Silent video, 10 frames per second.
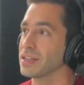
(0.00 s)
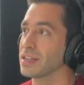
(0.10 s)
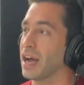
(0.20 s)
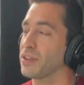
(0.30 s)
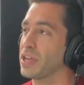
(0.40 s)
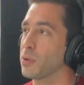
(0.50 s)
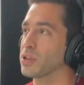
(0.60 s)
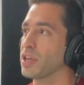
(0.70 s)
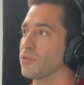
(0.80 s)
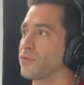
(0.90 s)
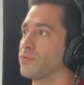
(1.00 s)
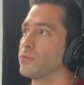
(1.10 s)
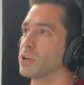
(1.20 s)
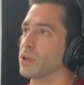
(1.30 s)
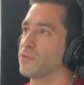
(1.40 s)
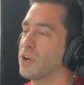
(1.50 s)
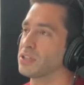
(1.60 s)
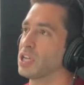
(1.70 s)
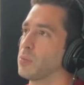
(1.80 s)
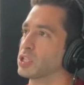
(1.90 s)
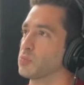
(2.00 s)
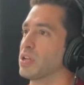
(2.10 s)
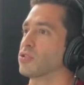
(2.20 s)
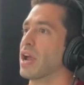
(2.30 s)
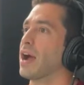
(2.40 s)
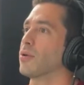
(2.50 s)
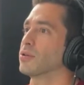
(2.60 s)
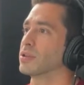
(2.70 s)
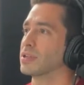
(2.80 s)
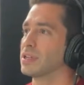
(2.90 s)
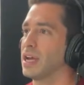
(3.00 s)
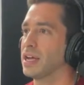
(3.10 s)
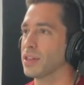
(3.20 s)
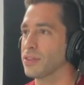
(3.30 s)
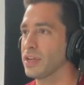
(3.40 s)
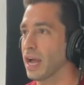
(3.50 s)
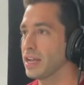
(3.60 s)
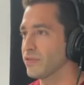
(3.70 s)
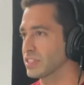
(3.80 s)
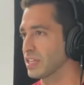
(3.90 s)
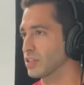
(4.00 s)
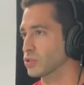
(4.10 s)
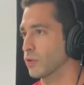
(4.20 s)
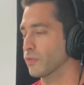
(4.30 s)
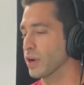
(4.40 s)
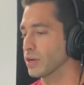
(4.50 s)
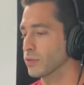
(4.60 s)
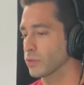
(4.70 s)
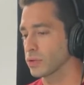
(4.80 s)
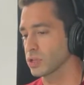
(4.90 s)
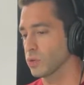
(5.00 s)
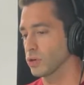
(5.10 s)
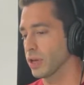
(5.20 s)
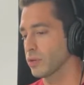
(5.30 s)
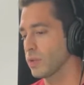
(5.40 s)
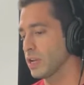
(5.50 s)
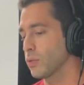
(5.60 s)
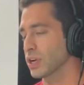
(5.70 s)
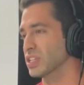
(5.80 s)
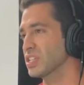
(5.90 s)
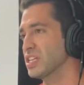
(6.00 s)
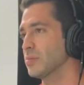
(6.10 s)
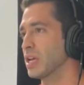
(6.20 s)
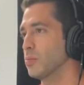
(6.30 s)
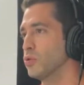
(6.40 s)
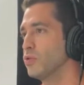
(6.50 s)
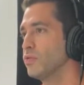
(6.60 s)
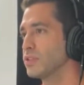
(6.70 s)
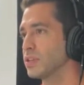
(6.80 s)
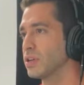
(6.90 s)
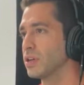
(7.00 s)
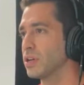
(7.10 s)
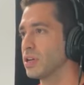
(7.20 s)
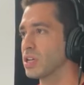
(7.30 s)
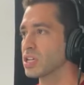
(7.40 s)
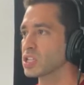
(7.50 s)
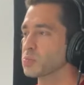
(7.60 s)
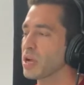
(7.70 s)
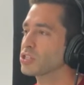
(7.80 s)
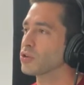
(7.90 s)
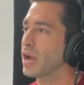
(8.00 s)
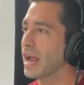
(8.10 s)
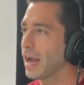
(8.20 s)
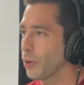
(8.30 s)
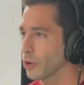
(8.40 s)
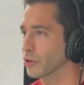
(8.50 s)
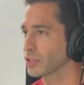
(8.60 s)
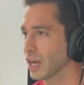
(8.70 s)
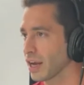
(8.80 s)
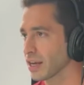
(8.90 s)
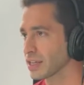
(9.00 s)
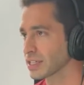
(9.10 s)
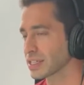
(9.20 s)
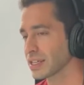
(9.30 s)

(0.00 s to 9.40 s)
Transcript: I think where they fucked up was Spencer Howard. And the thing, I even said this to a friend because we were like, we didn't want to see him get moved. Spencer Howard, guys,